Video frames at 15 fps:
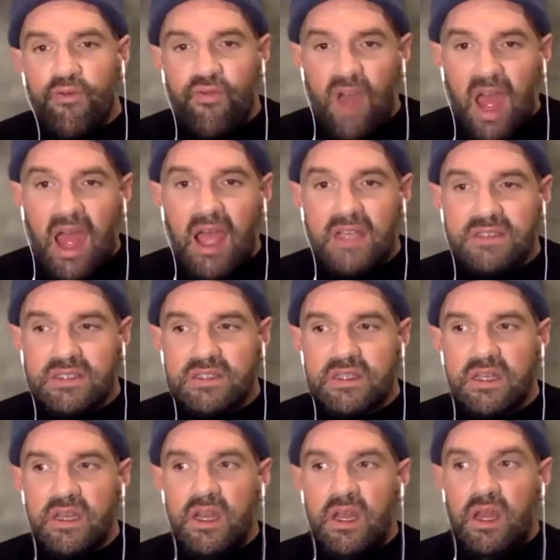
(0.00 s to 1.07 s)

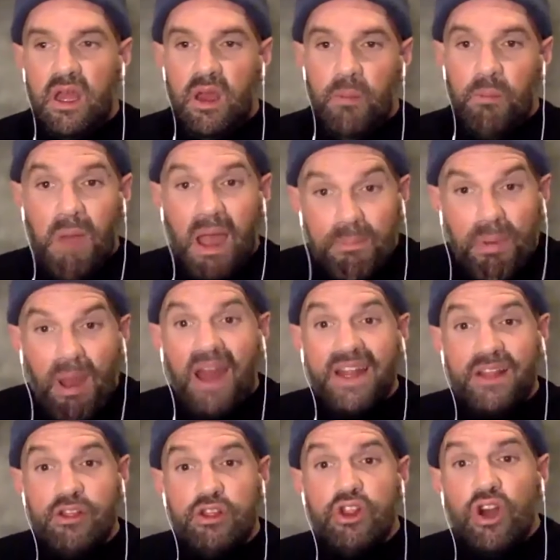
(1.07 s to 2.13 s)
fast my
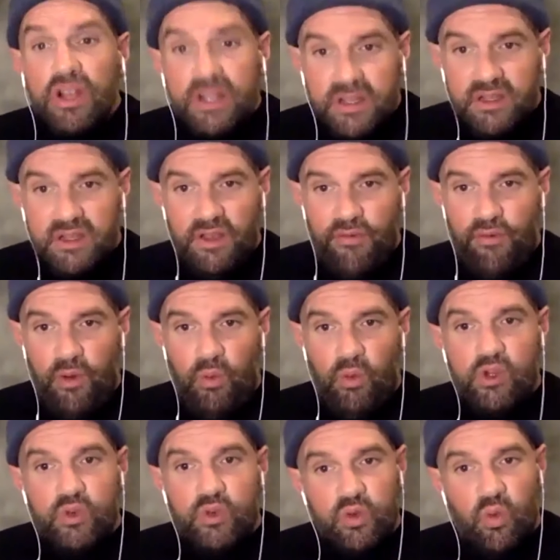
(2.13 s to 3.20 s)
body looked
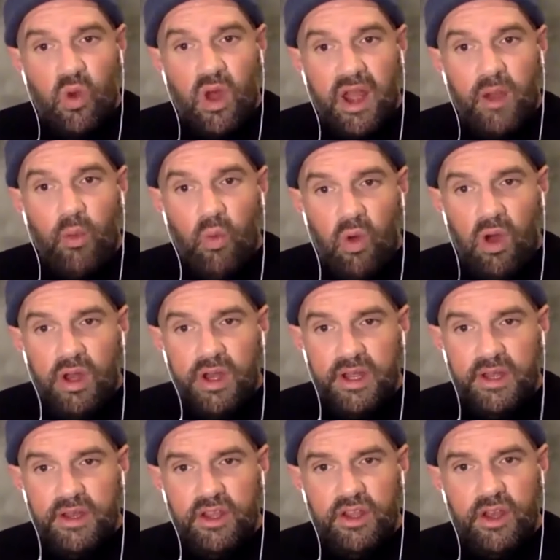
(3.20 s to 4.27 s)
different, which was what I wanted.